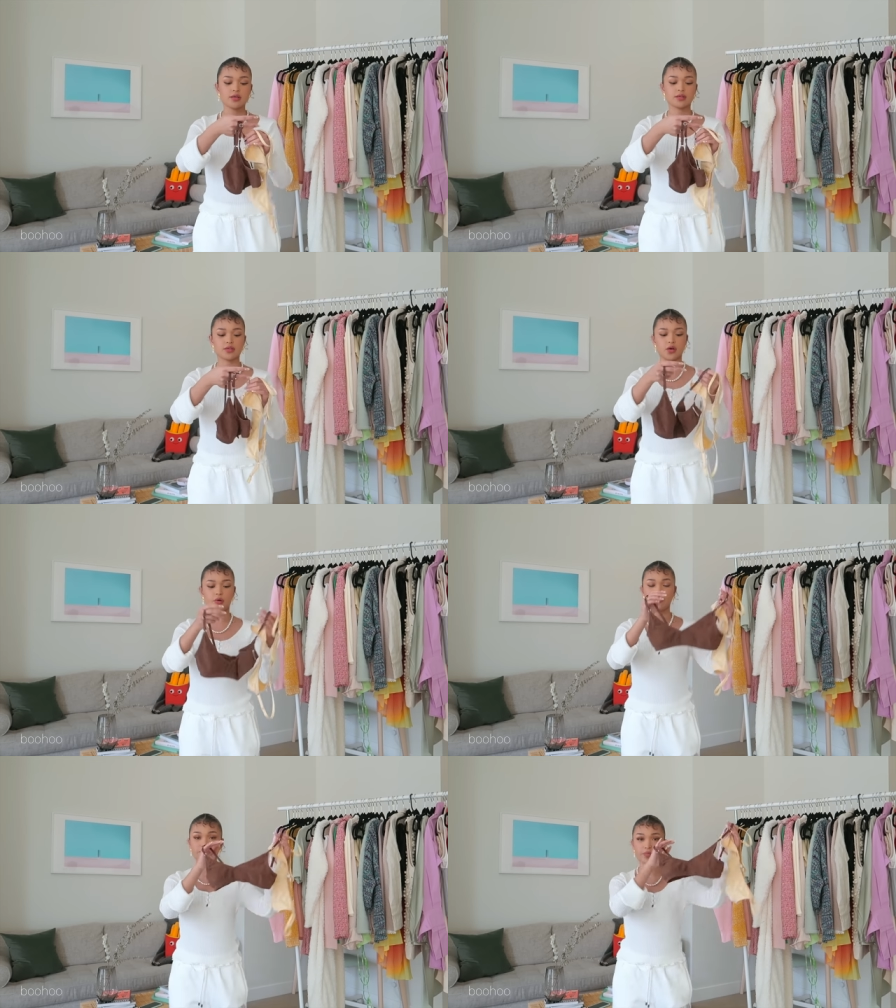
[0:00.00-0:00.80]
So
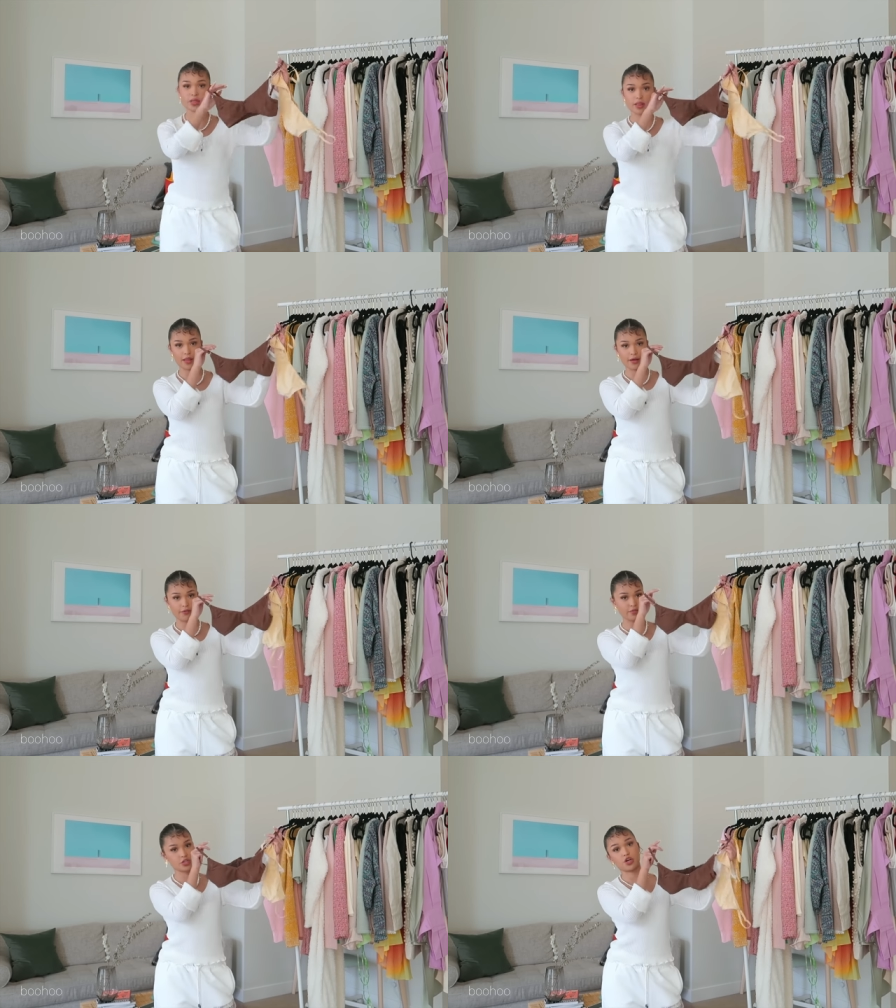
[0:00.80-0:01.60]

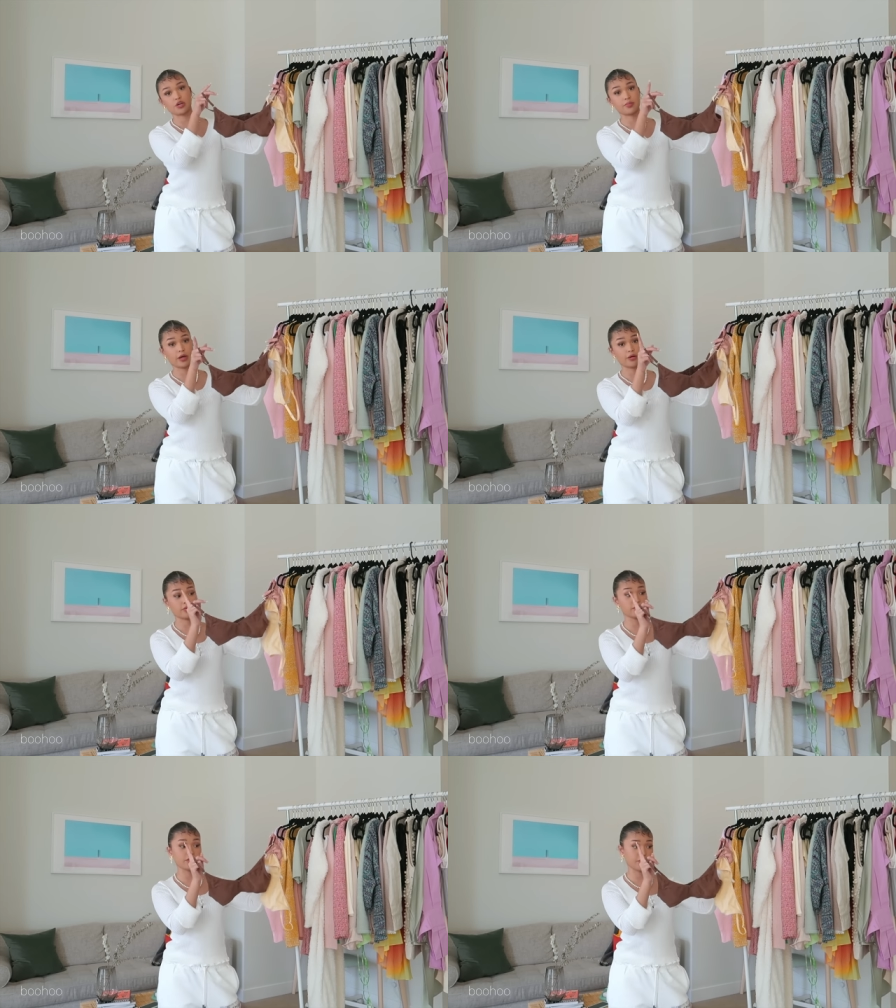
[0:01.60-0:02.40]
love the chocolate
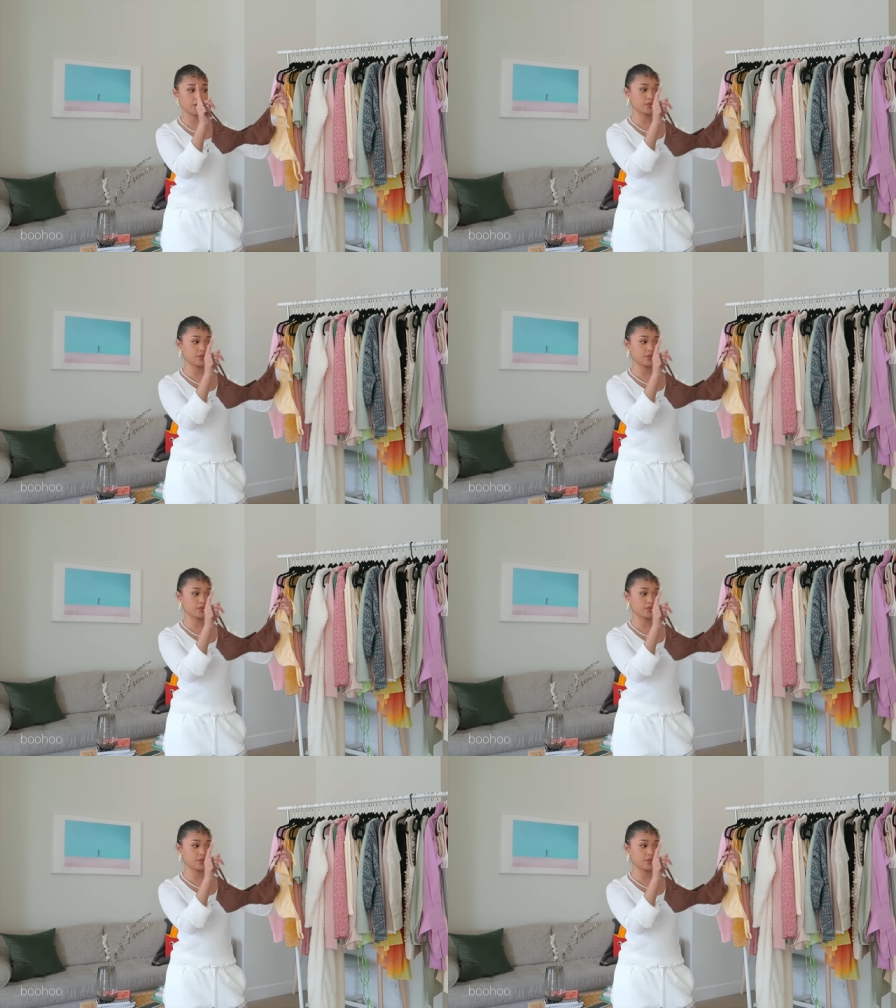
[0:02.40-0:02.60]
brown the